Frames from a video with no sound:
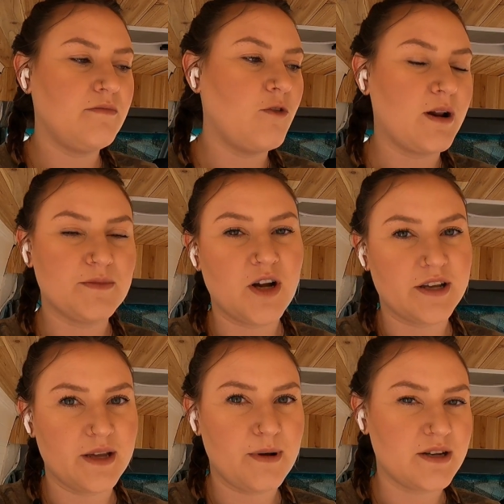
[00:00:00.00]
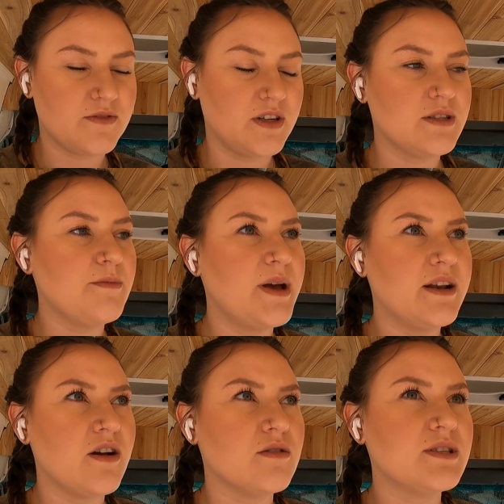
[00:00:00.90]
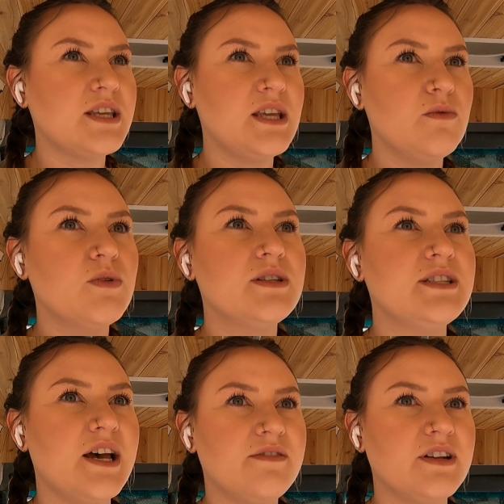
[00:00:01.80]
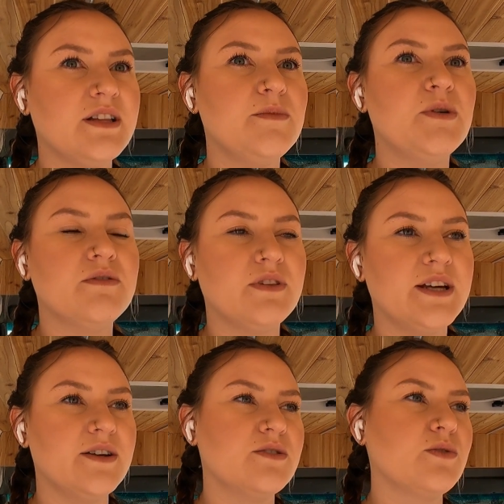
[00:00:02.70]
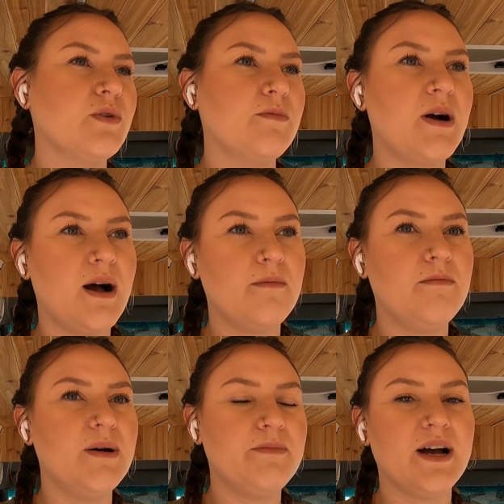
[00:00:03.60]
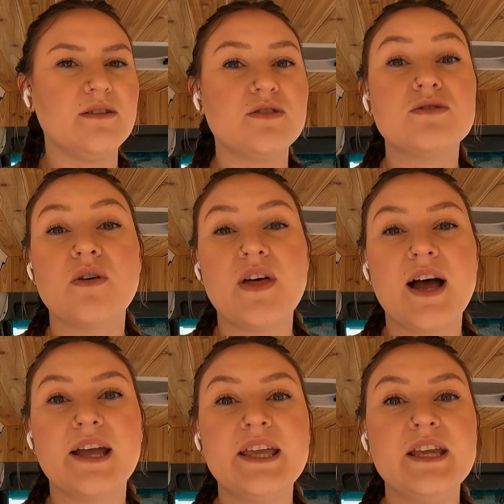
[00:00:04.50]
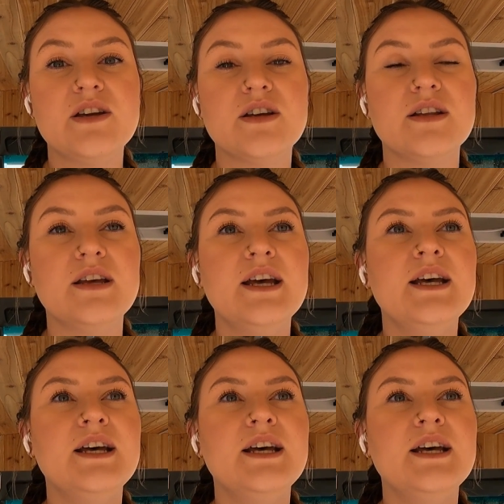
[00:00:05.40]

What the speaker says: what I'm talking about as far as the bed goes, he would definitely put flares or pop bump outs so that he could